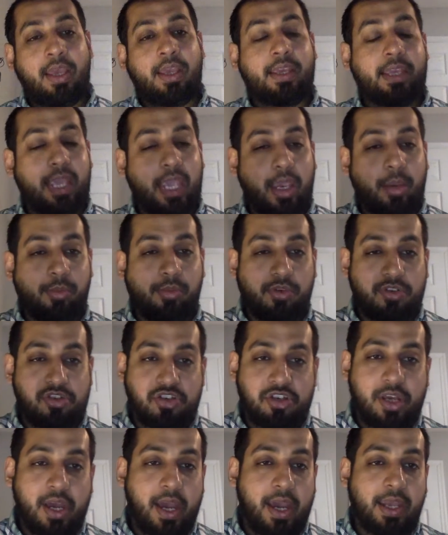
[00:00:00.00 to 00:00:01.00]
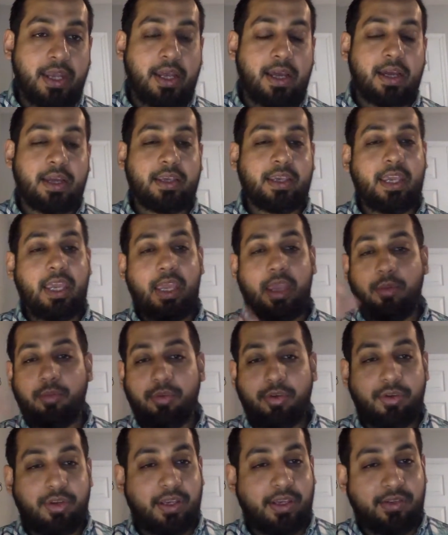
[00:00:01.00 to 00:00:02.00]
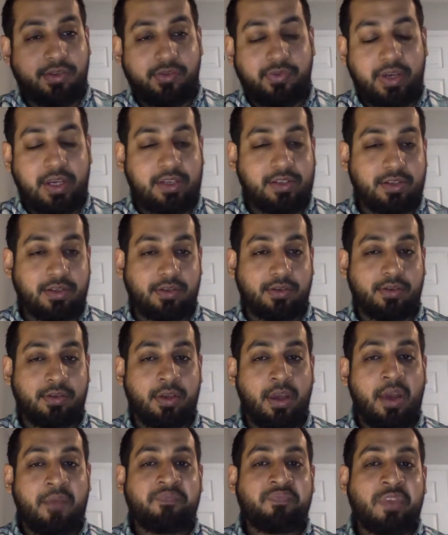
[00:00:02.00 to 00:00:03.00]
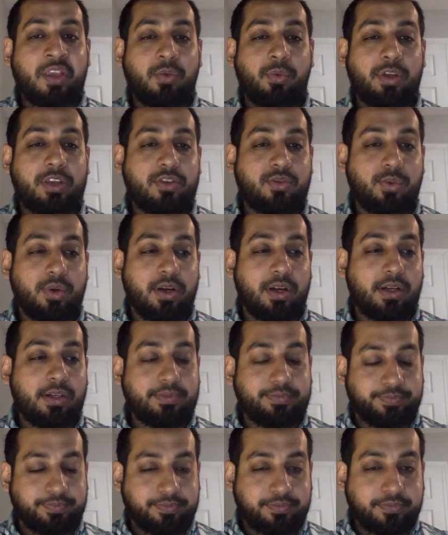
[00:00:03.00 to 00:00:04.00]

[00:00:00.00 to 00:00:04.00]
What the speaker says: came to China, came to these regions which were,